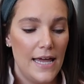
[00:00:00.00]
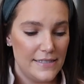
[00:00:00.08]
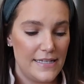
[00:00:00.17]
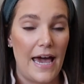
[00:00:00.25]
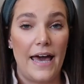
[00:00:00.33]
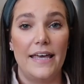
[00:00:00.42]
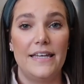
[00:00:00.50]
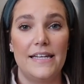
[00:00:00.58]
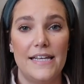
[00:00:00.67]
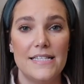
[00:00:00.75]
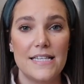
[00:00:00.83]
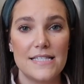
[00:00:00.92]
yeah, it
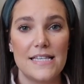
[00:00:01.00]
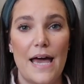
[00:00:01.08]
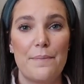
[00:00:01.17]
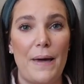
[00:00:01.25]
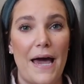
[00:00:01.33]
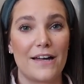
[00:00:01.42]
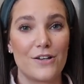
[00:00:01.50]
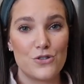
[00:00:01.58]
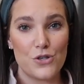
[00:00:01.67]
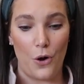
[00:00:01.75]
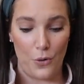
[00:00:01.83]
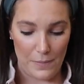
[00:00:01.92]
is a snapback.
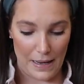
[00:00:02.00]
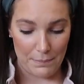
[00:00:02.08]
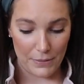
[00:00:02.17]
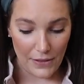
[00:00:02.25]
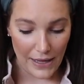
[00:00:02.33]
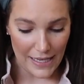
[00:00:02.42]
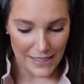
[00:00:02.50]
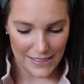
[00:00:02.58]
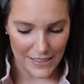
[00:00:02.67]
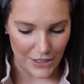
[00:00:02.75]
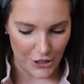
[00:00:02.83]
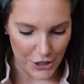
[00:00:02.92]
So my plan
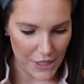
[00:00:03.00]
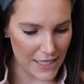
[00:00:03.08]
here